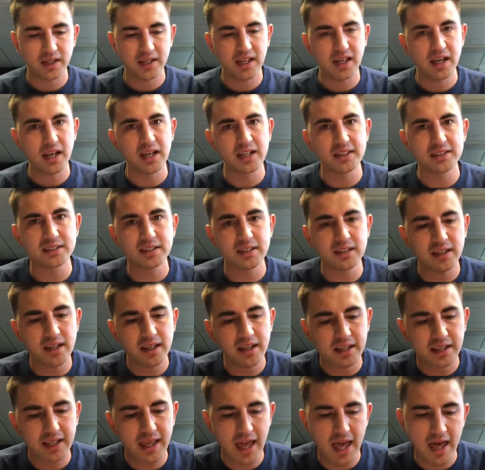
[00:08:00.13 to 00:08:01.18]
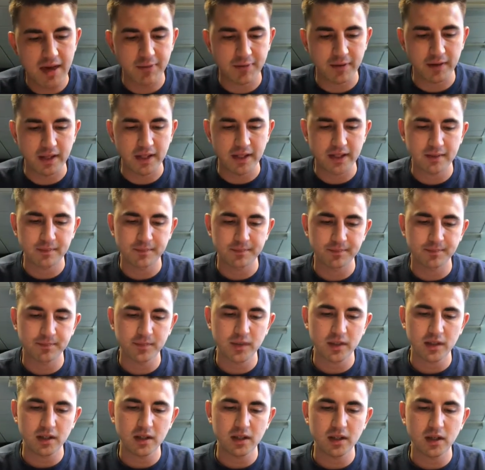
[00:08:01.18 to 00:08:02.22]
Listen carefully."
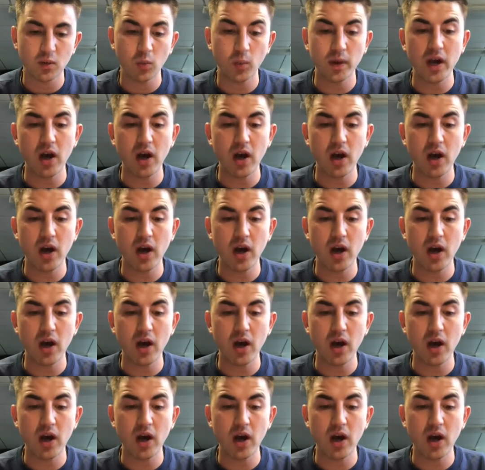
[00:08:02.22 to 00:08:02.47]
"We